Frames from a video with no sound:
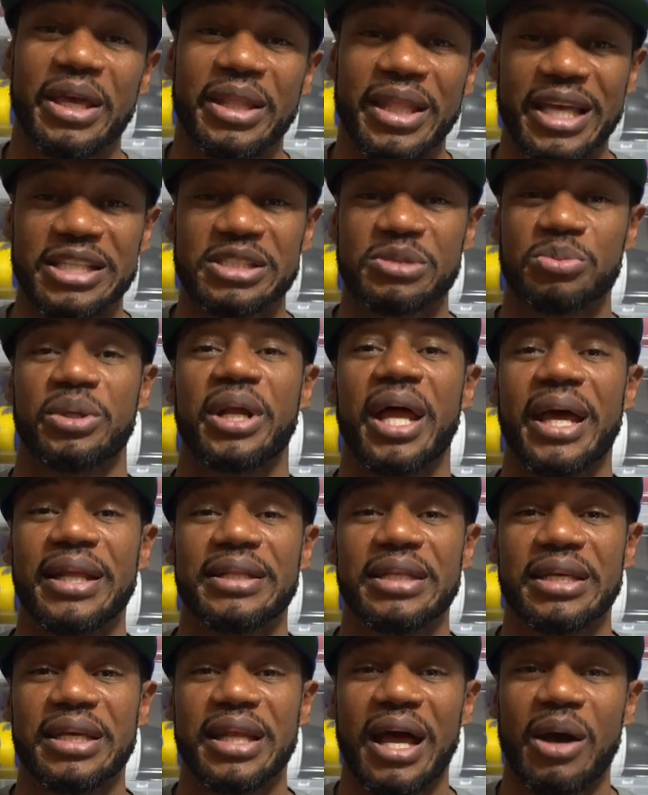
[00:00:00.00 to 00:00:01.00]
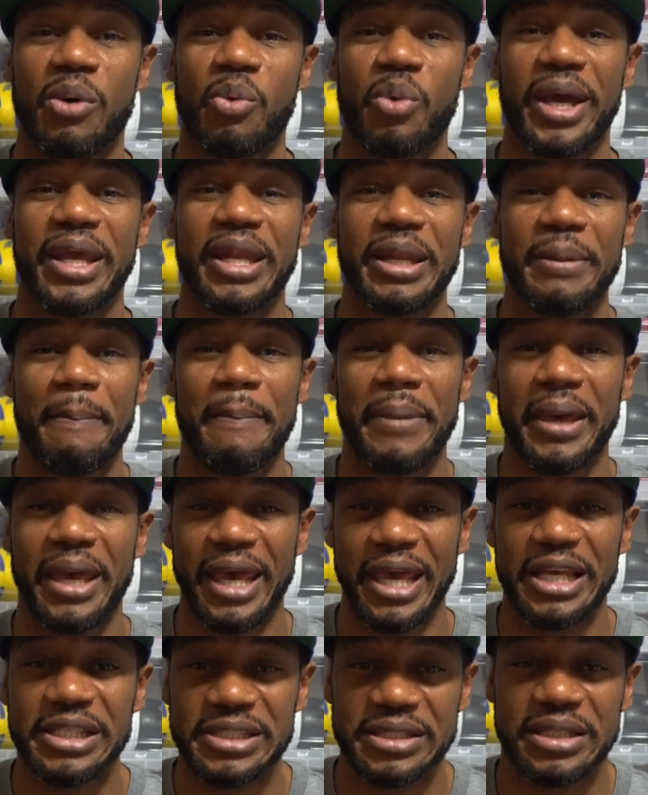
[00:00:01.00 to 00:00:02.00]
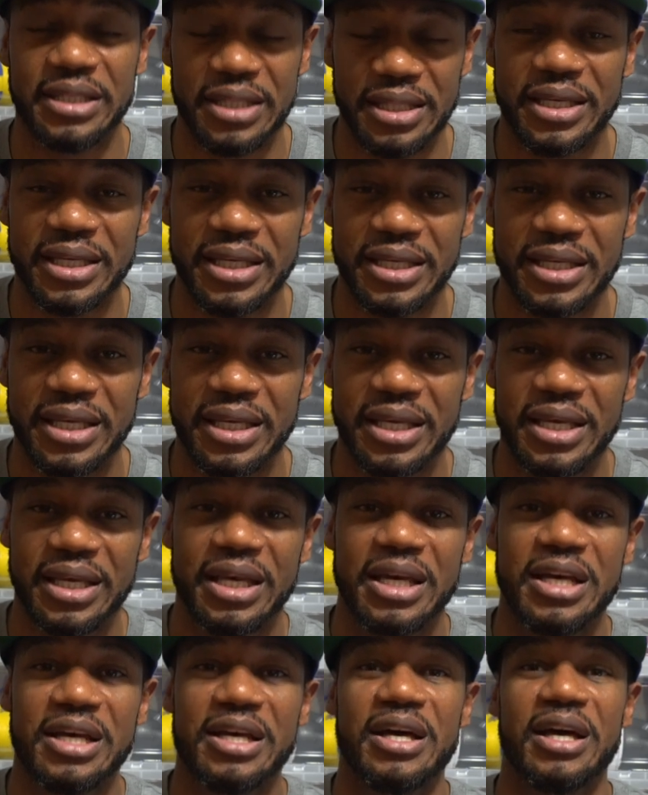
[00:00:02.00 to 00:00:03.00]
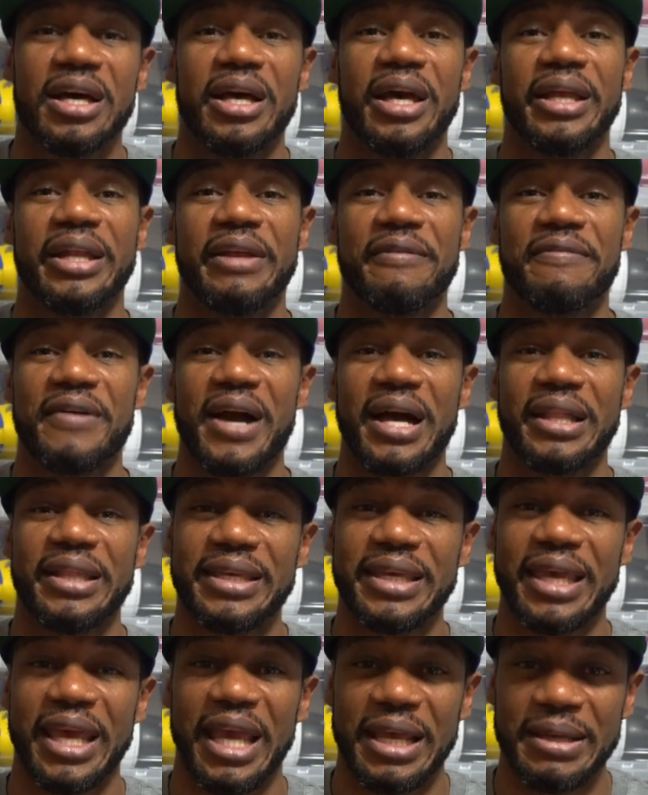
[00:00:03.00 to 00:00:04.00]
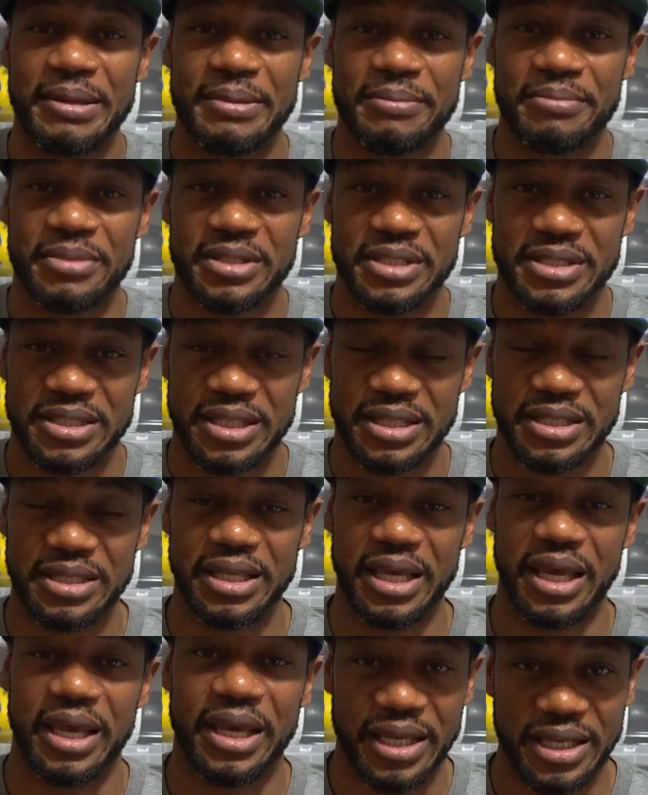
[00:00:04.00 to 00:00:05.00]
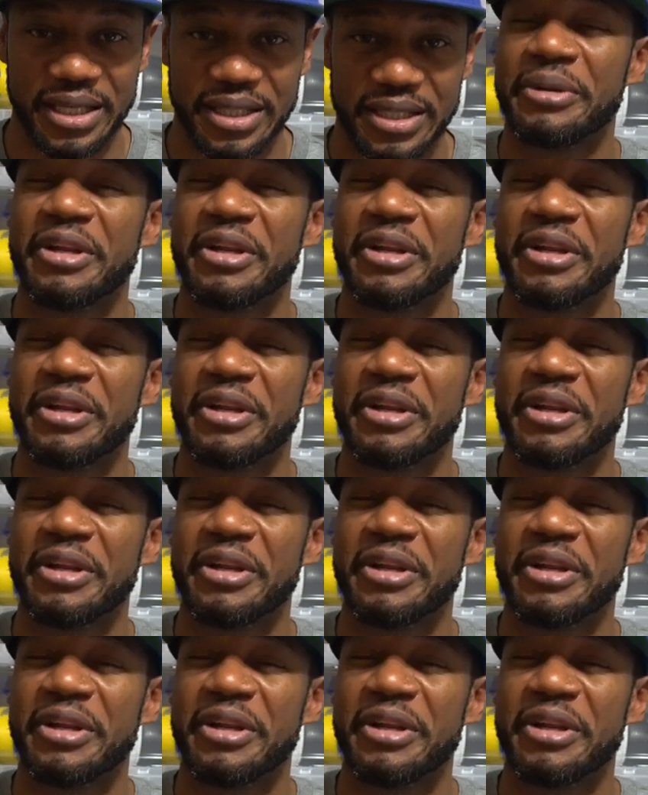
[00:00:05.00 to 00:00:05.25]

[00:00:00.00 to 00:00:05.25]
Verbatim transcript: And that's what I did. I waited patiently and it finally came today.